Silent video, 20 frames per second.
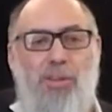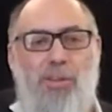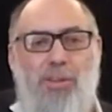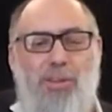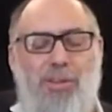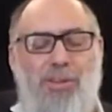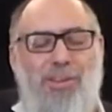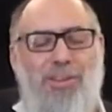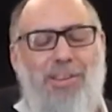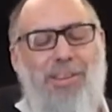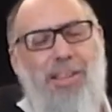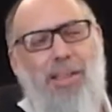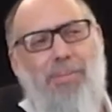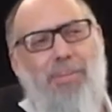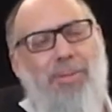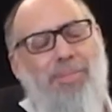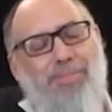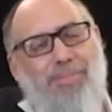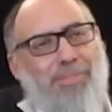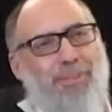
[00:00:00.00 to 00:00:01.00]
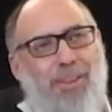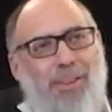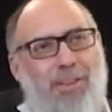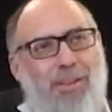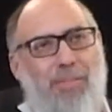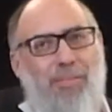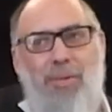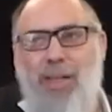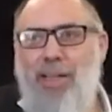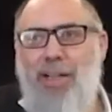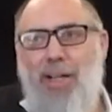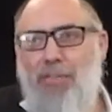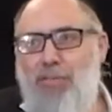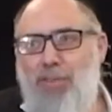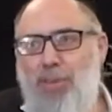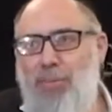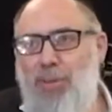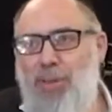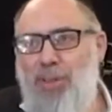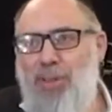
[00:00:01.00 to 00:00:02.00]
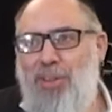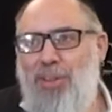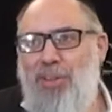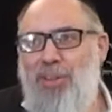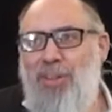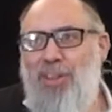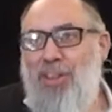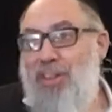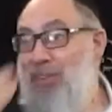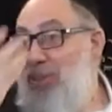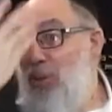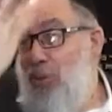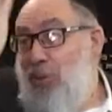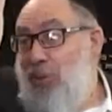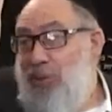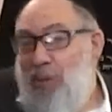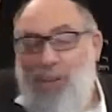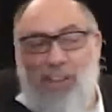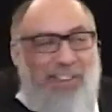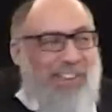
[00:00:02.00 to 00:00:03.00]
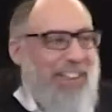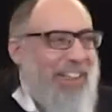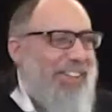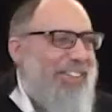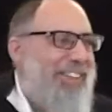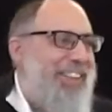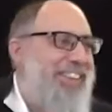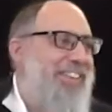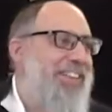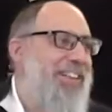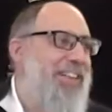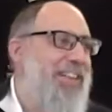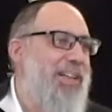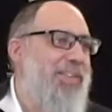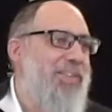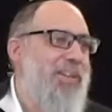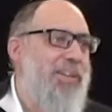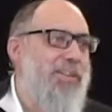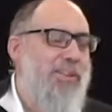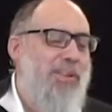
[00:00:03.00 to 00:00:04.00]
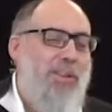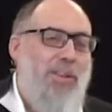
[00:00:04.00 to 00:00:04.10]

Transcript: He says, yeah, but my nafkamina. No idea what he's talking about.